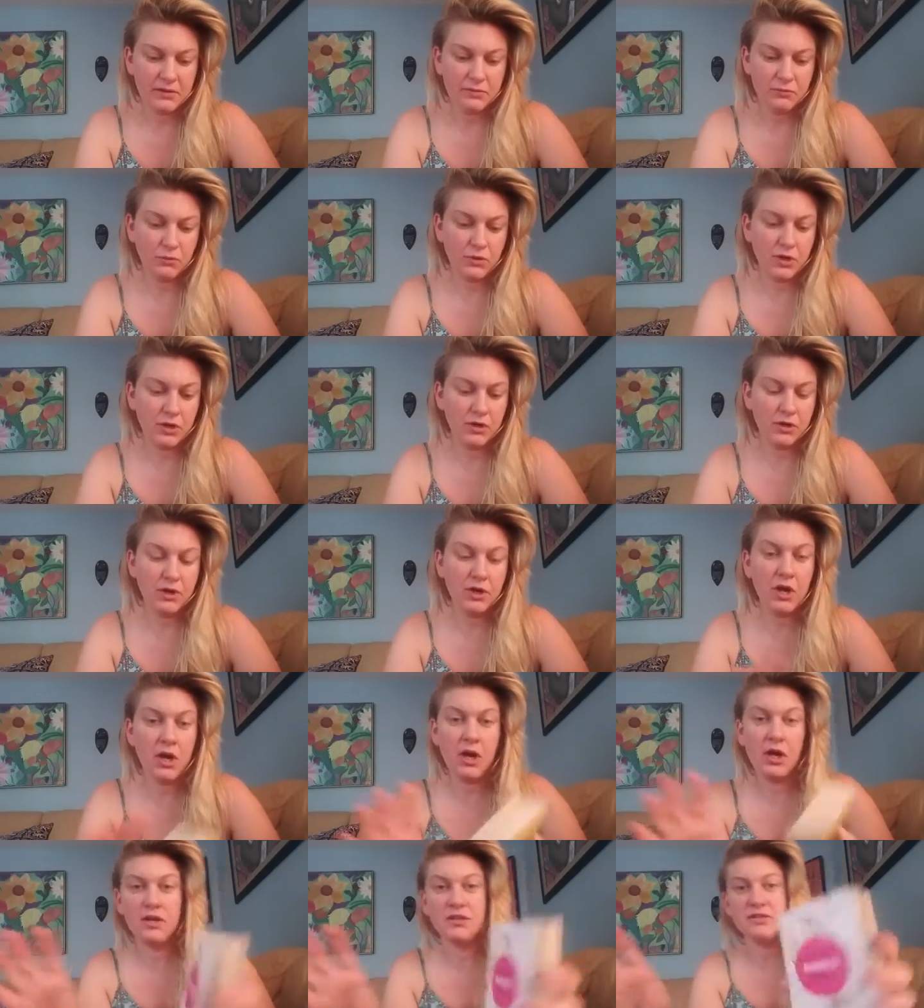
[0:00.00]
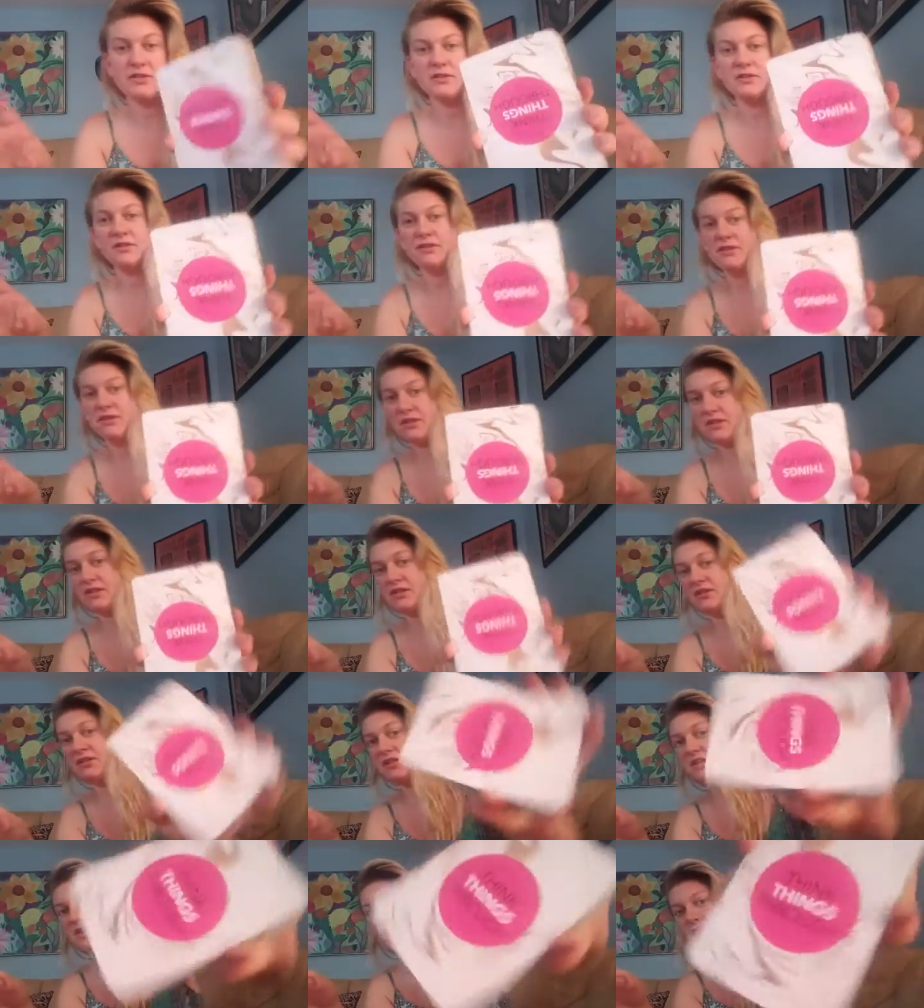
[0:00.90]
We are not
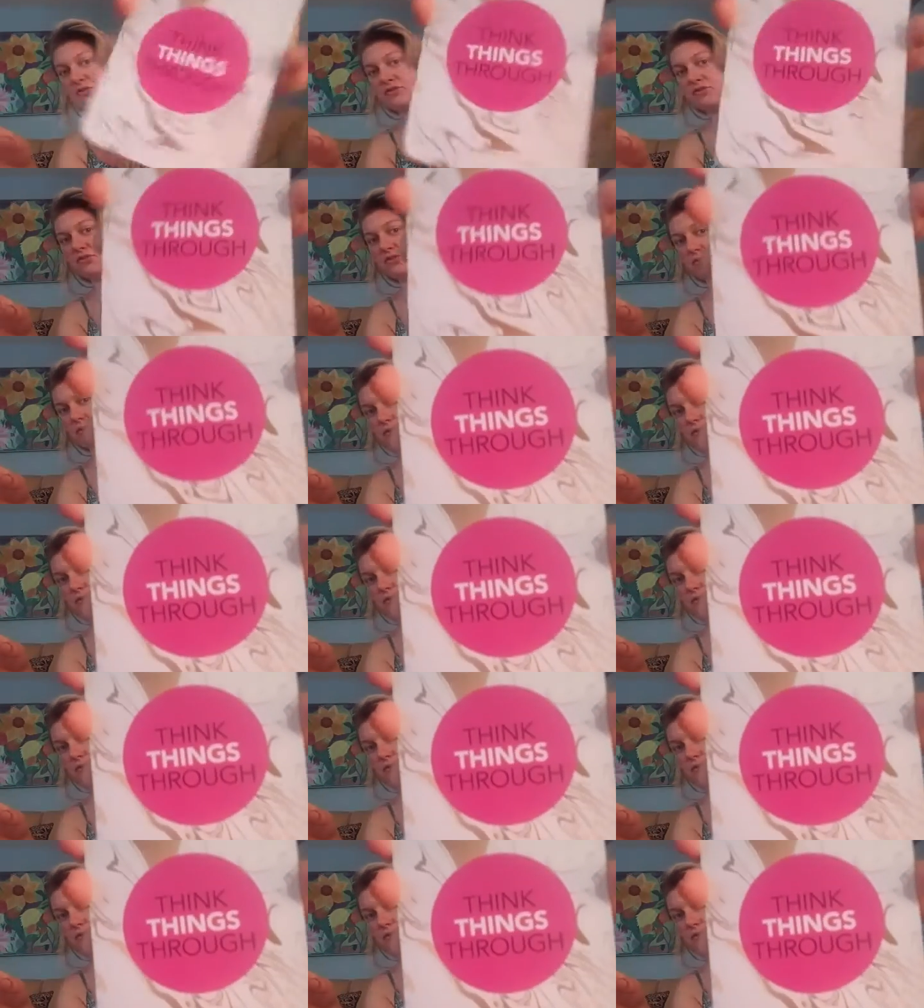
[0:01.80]
thinking things through.